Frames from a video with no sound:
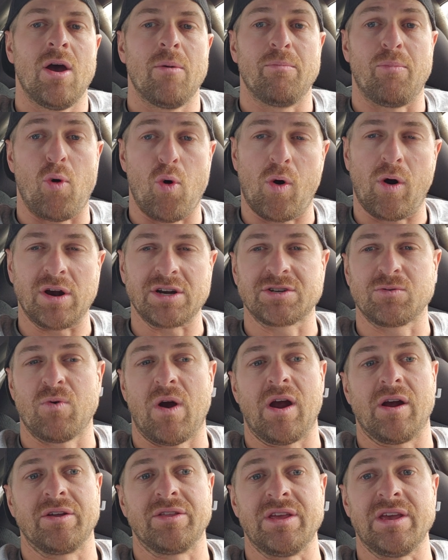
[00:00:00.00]
port
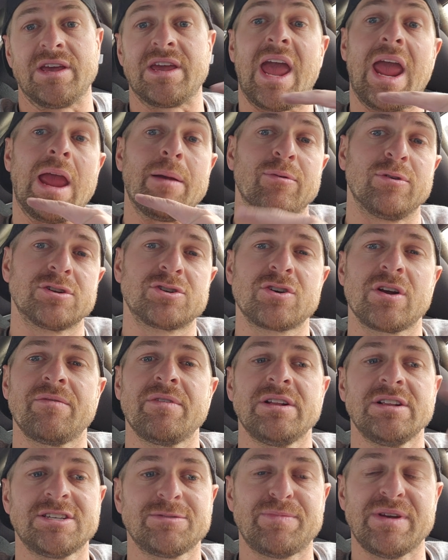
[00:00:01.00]
where the
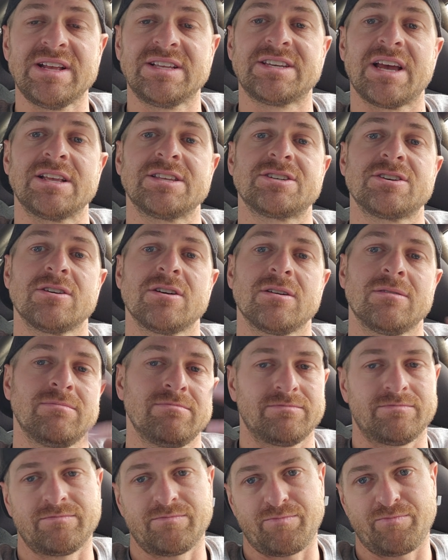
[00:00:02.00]
cable-driven speed sensor,
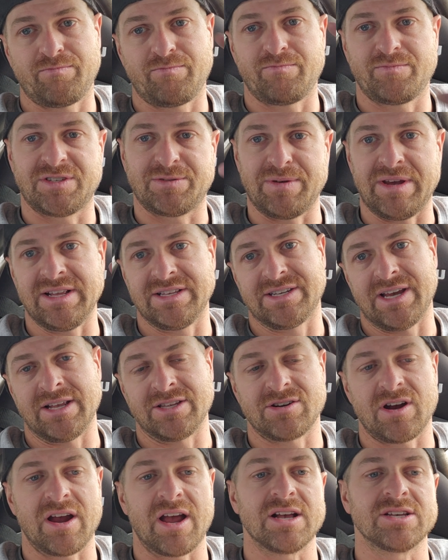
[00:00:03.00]

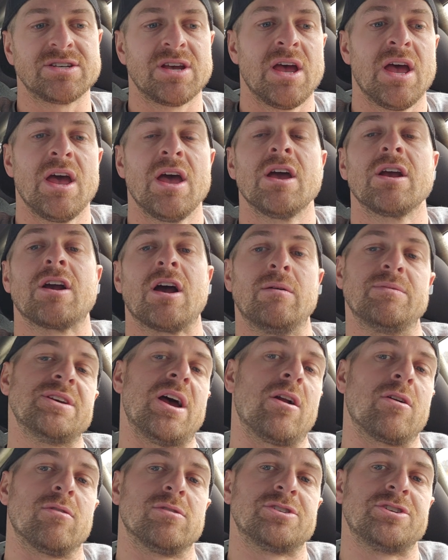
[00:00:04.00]
I guess, comes
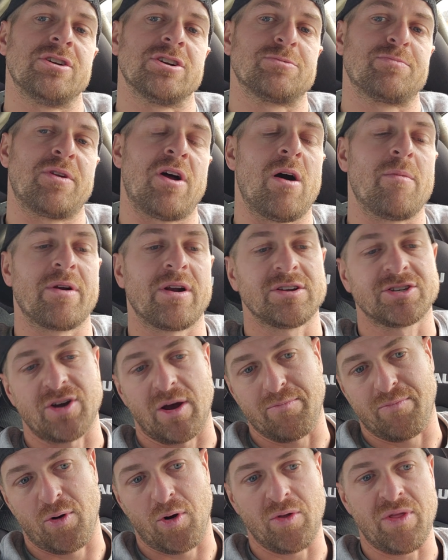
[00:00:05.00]
out and goes to your speedometer. So I
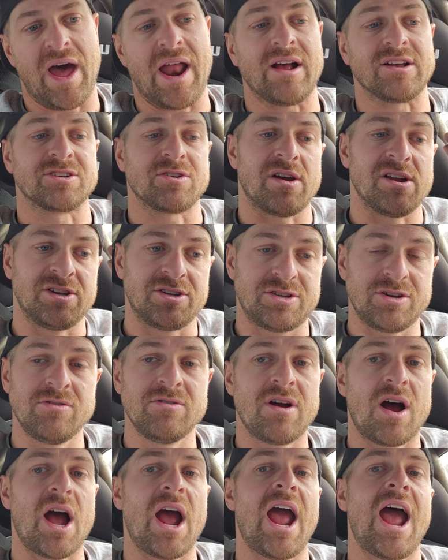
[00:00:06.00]
pulled that out. So I do
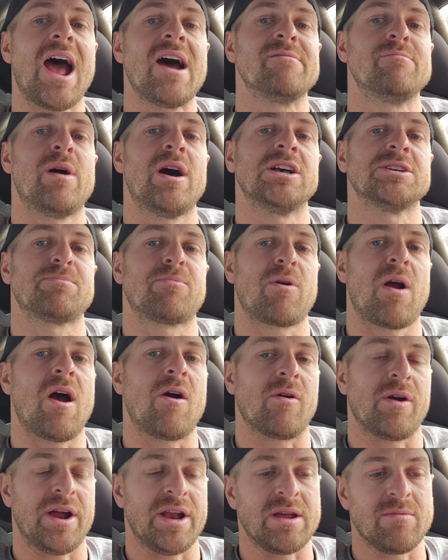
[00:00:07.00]
not have miles per
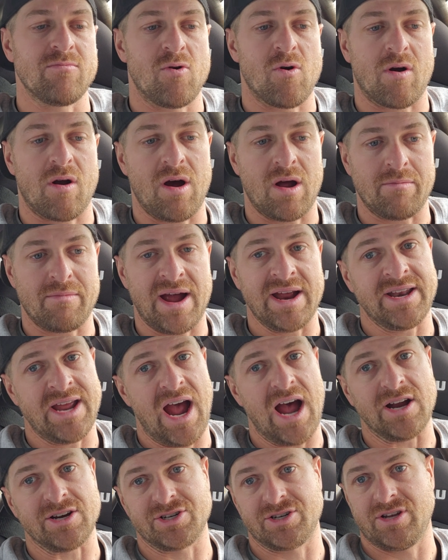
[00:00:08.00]
hour anymore on my
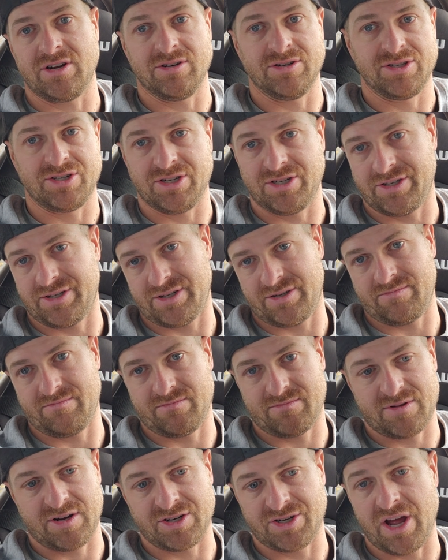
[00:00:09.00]
dash. There's
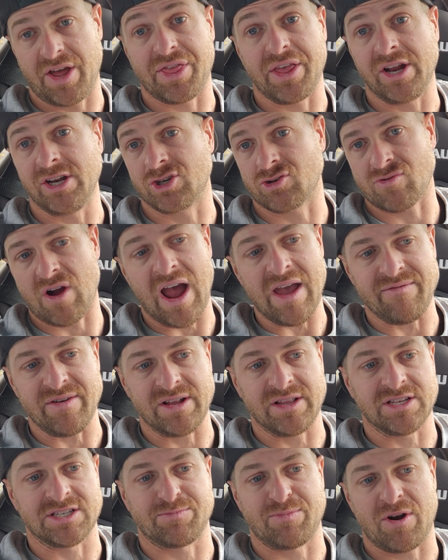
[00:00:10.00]
nothing
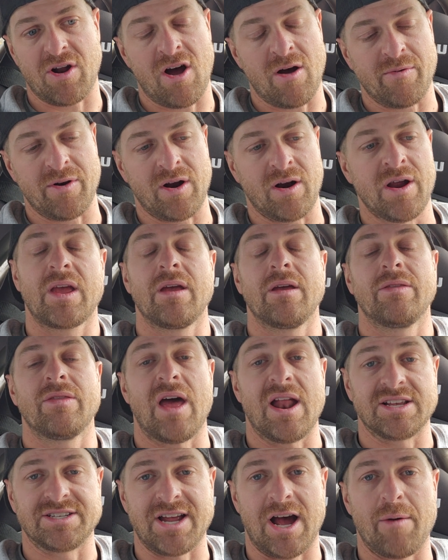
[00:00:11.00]
driving the speedometer.
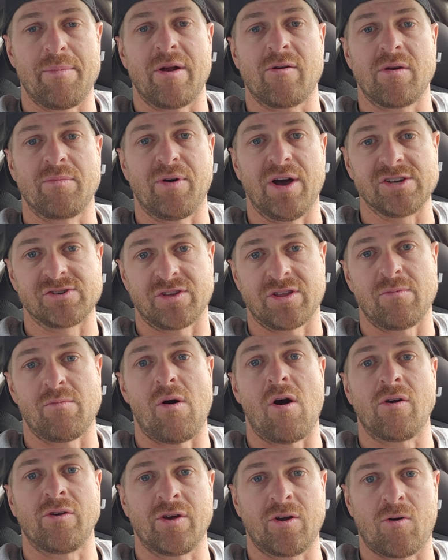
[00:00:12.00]
That has now been replaced with a
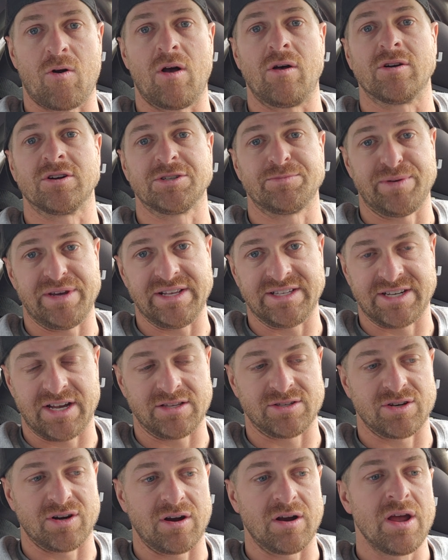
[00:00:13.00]
Marlin Crawler speed
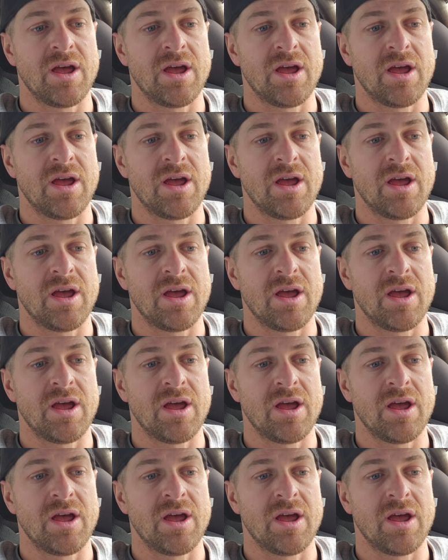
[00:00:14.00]
sensor.